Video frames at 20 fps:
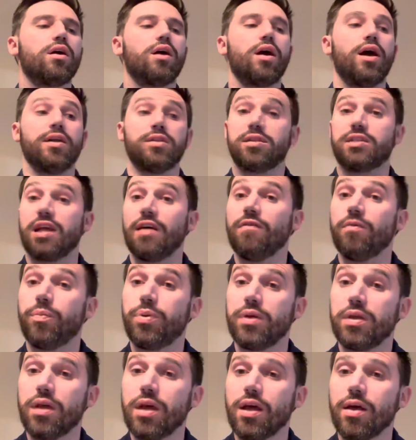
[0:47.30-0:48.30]
at 7
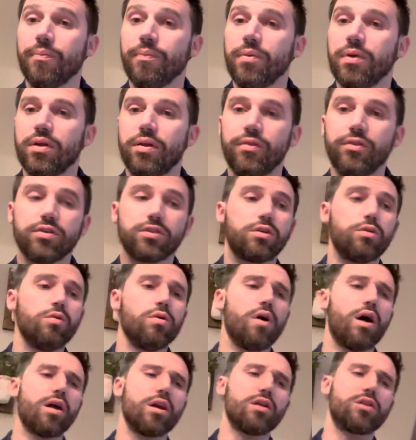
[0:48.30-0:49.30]
p.m. in the
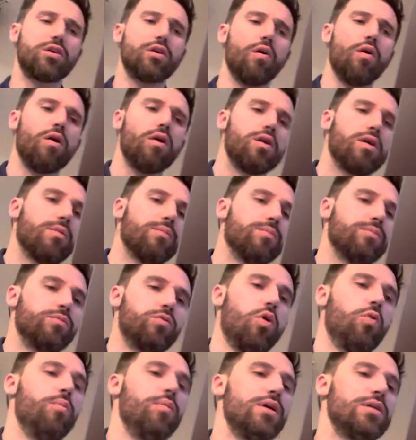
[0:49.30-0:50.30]
school auditorium.
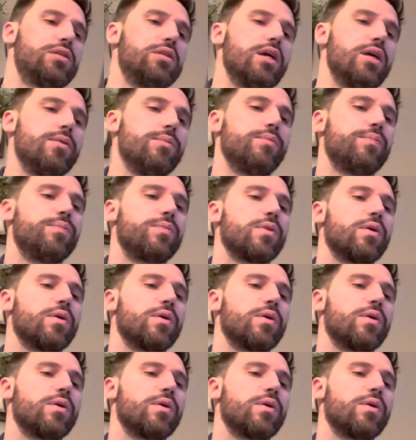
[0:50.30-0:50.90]
Don't miss it.